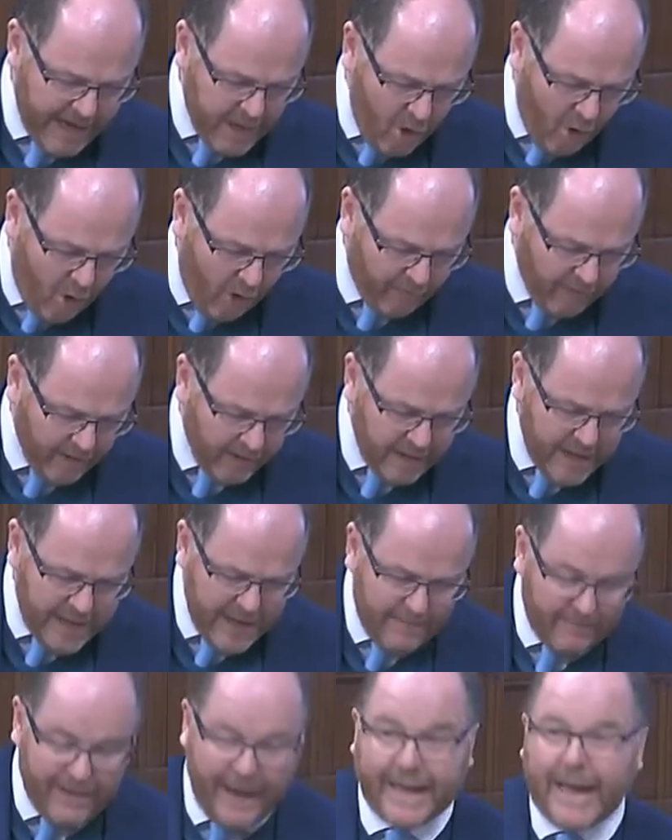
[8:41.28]
not,
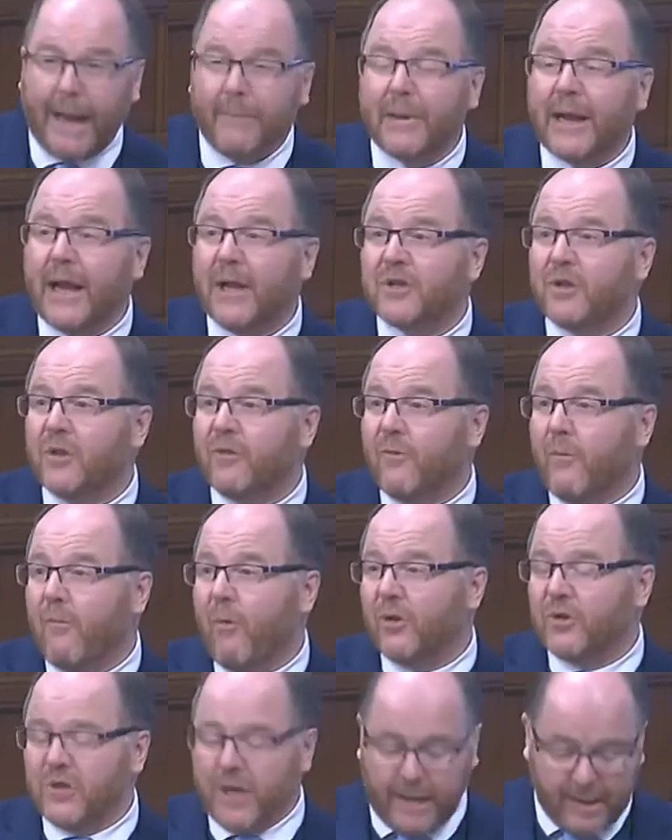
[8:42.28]
that planning applications for
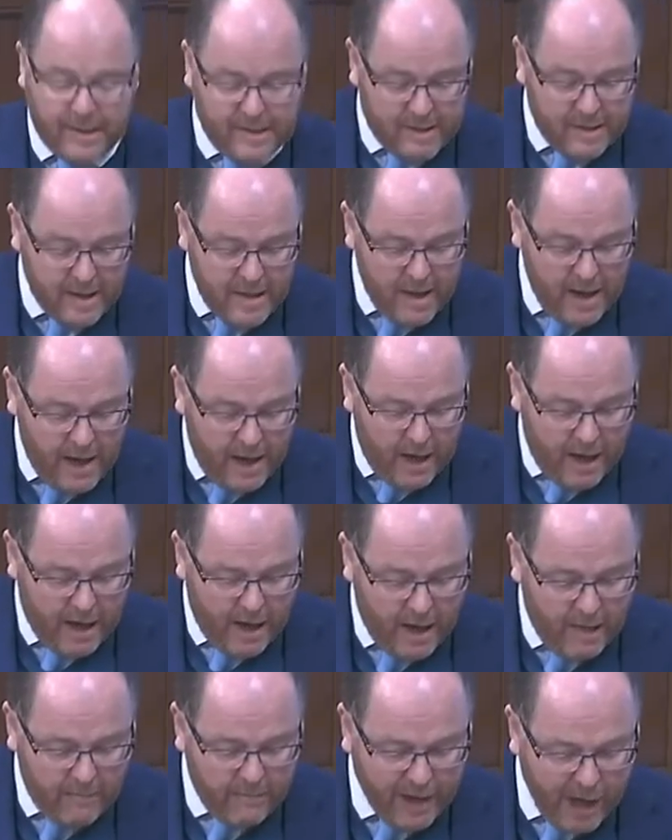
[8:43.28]
projects
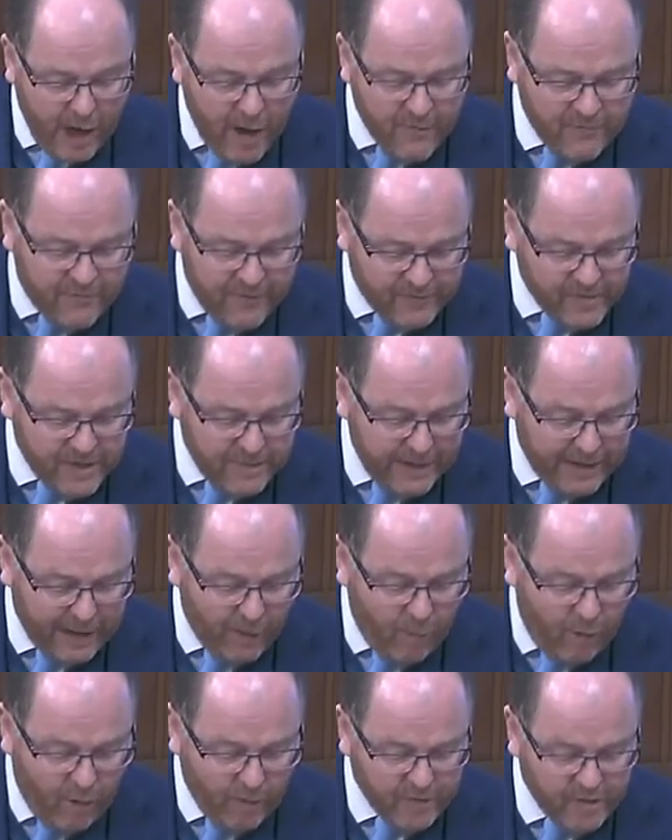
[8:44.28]
below 50
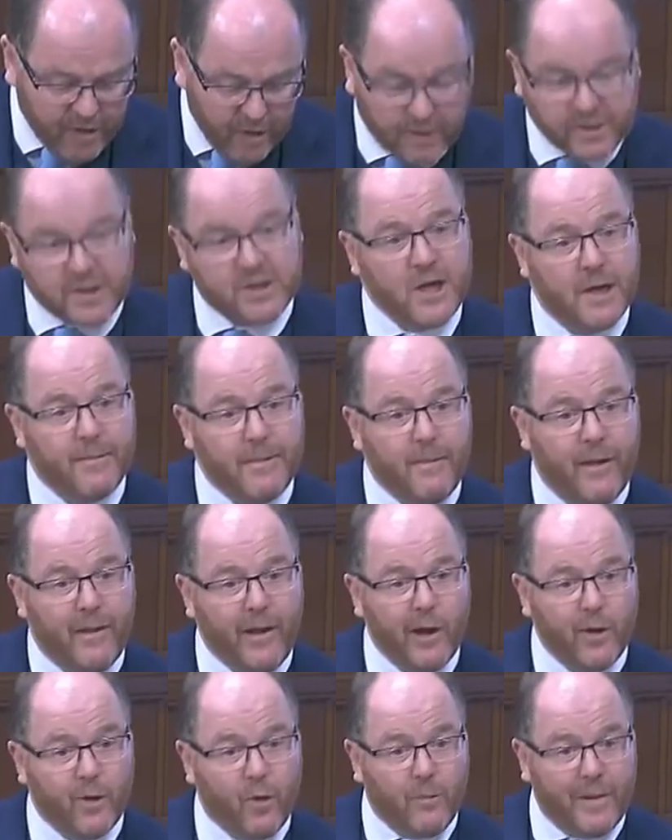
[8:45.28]
megawatts are determined by the
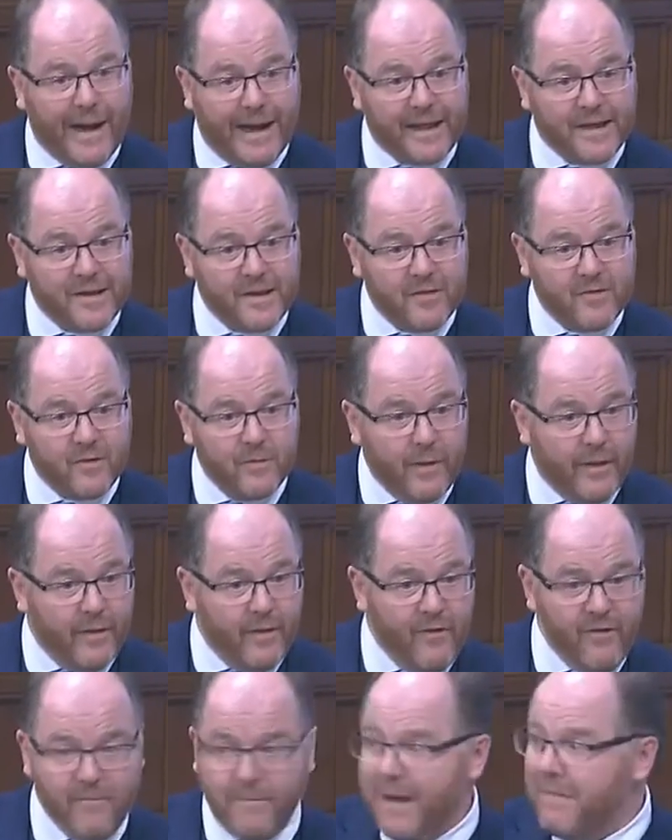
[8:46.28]
local planning system, and
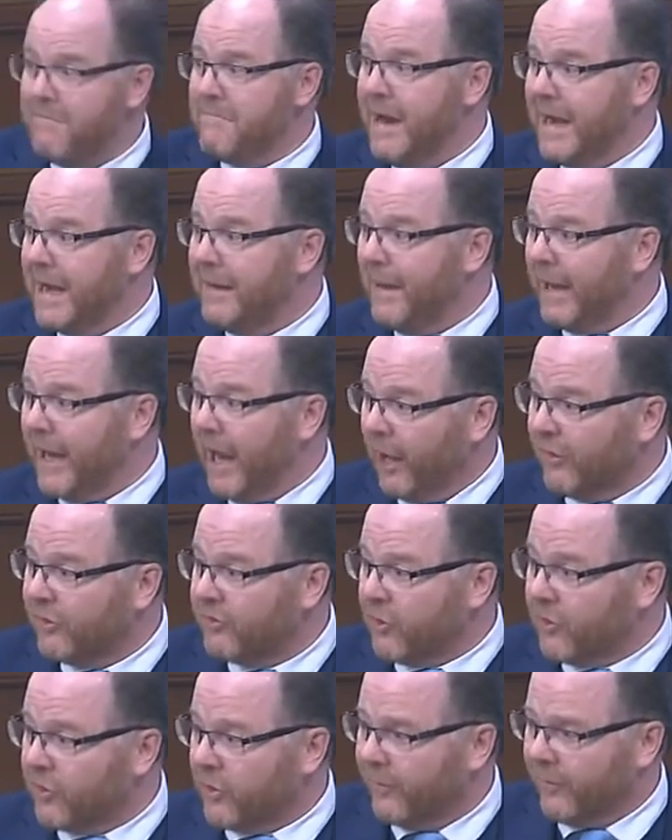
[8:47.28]
there have been many, many
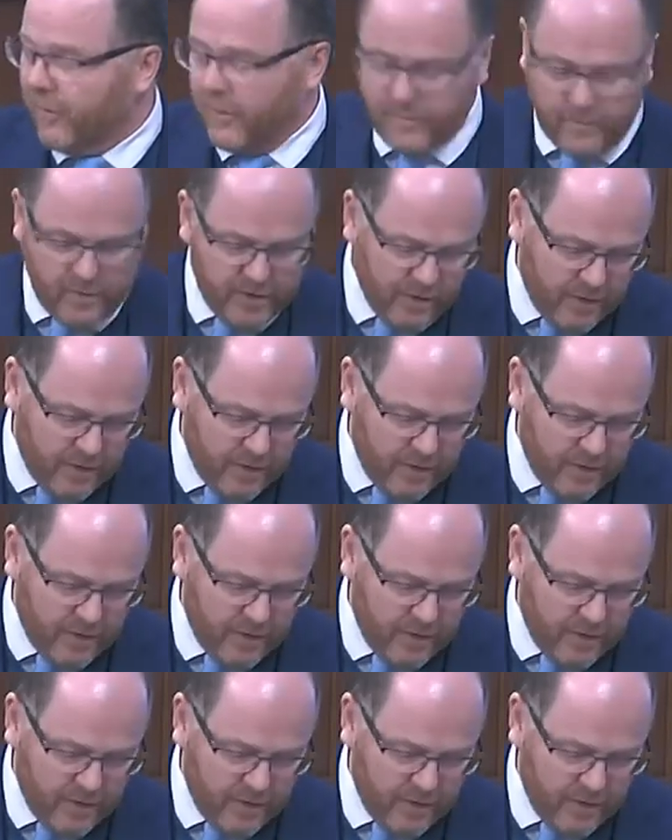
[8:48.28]
hundreds of them